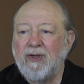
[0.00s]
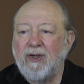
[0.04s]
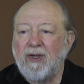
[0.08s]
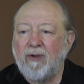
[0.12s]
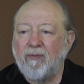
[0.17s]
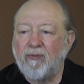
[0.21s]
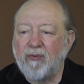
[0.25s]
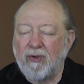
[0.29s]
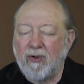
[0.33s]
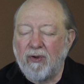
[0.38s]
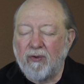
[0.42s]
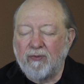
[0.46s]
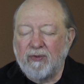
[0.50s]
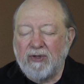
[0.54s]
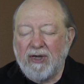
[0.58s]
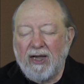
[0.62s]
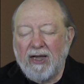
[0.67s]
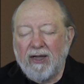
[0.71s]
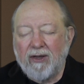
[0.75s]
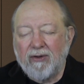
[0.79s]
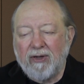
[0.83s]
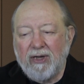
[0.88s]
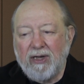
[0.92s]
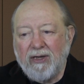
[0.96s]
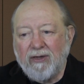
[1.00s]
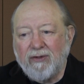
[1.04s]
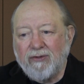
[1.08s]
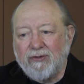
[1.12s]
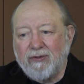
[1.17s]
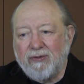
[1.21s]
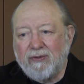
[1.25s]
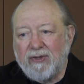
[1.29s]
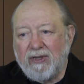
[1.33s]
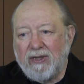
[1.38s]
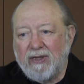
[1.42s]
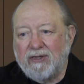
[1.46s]
If we go down
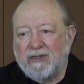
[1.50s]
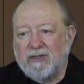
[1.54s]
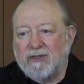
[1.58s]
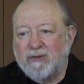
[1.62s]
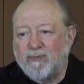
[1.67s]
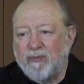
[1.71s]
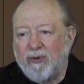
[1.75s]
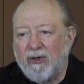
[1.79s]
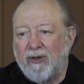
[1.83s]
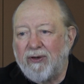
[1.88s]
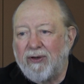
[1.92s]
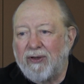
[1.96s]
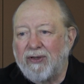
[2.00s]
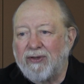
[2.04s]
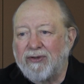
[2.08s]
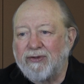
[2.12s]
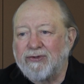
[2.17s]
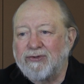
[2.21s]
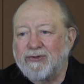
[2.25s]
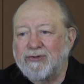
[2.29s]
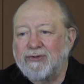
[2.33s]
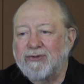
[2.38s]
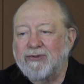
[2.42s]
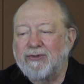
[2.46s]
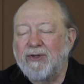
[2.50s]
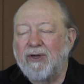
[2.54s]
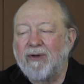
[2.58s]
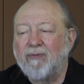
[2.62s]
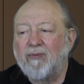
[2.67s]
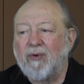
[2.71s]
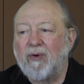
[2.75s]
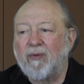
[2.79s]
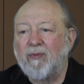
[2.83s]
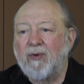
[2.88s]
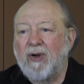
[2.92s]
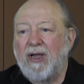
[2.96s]
into the experience of
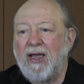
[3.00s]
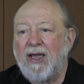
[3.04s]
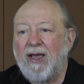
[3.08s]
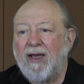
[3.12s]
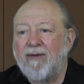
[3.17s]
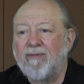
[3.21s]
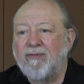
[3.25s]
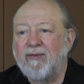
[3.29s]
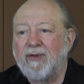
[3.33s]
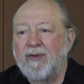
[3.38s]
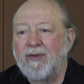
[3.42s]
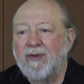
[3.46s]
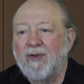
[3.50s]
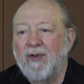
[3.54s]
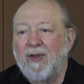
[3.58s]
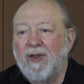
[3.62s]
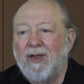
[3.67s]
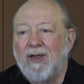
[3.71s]
what we're having,